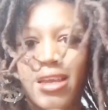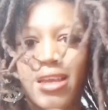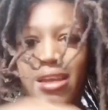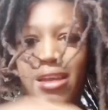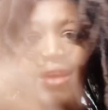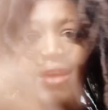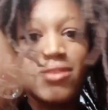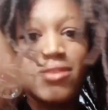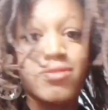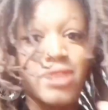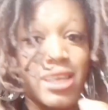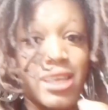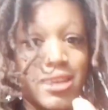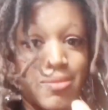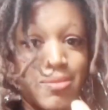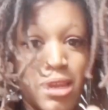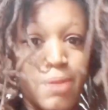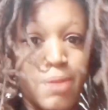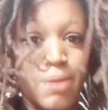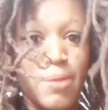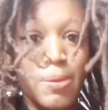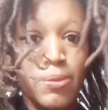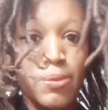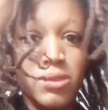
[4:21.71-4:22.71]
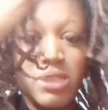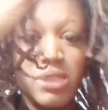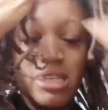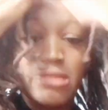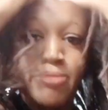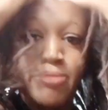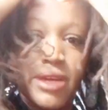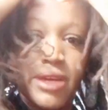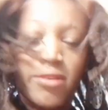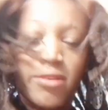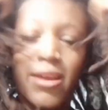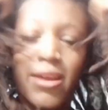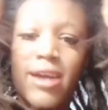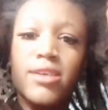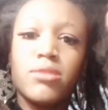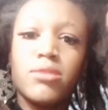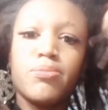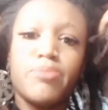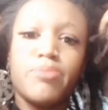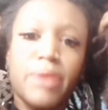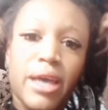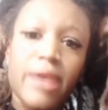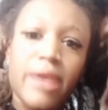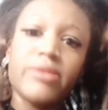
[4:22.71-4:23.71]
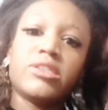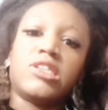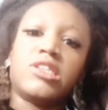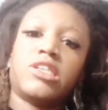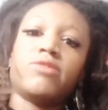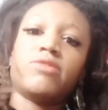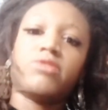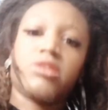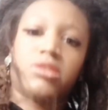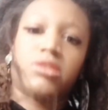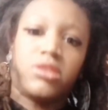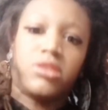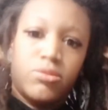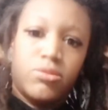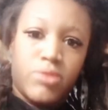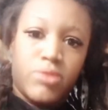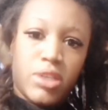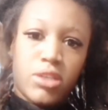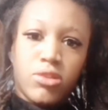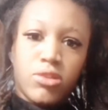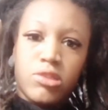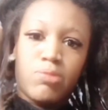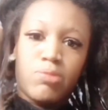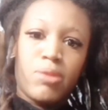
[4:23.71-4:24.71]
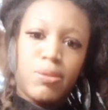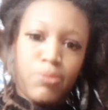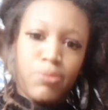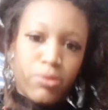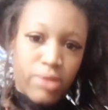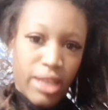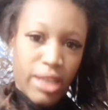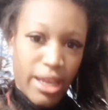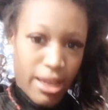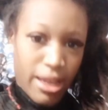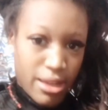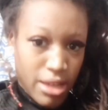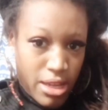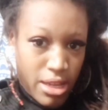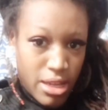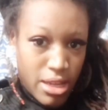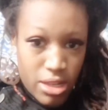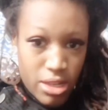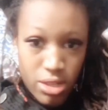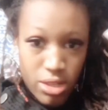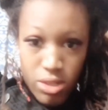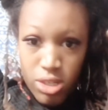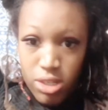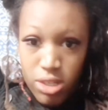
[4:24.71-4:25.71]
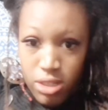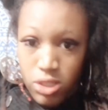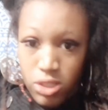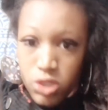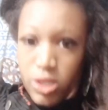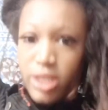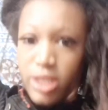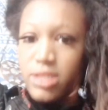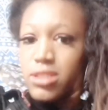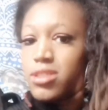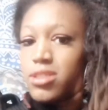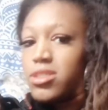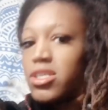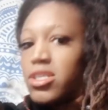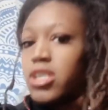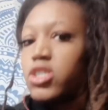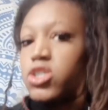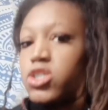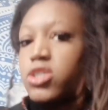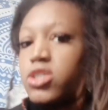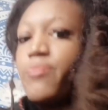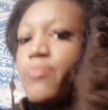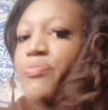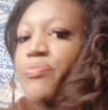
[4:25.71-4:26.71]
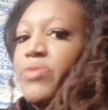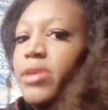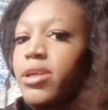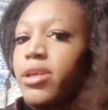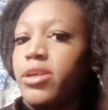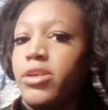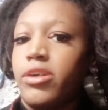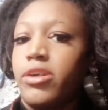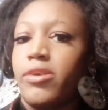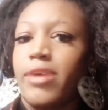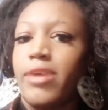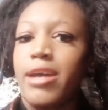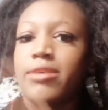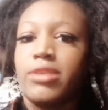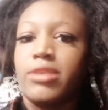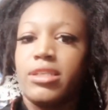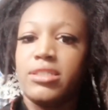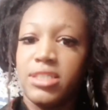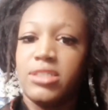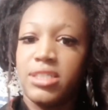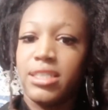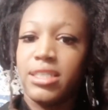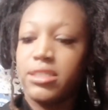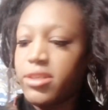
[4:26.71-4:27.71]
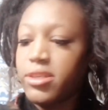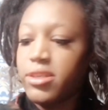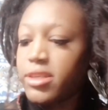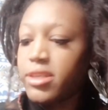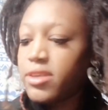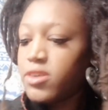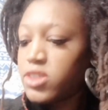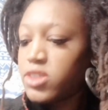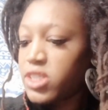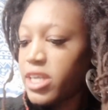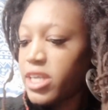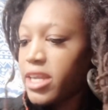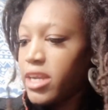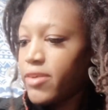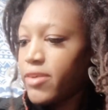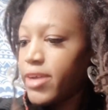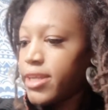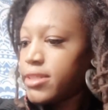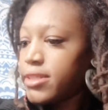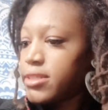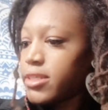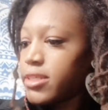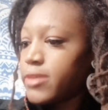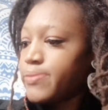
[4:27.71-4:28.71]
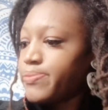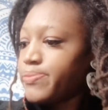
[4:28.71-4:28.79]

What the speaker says: And I don't let many people touch my crown, but she was just one of those people that, you can trust to touch your crown, because she has good energy anyway. So